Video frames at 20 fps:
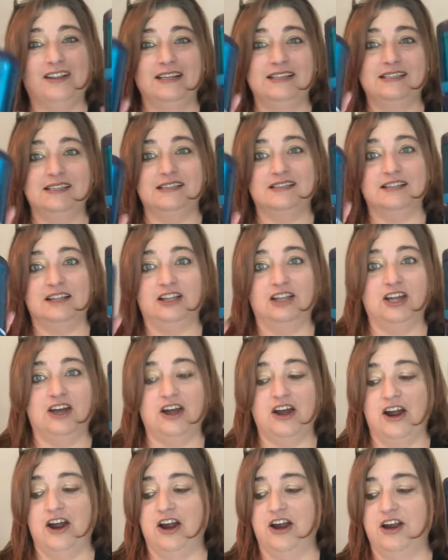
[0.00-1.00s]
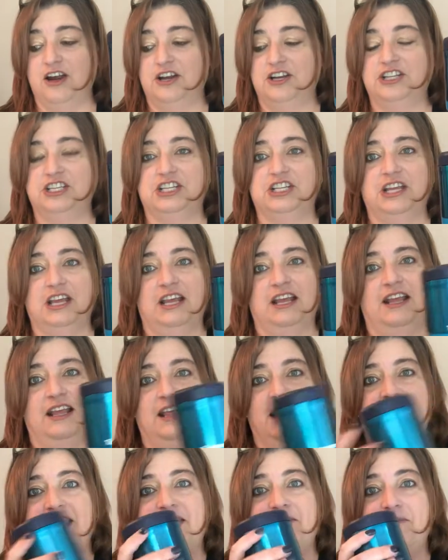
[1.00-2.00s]
This is the large,
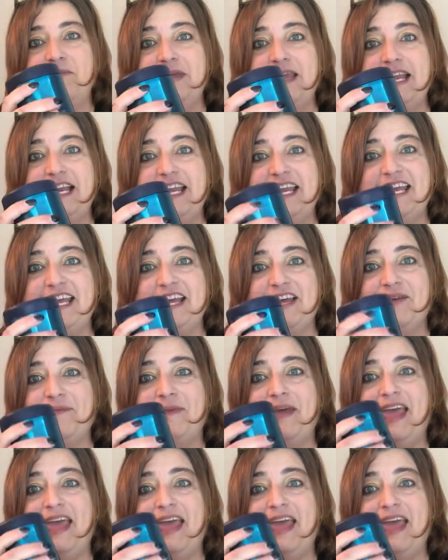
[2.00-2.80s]
the medium,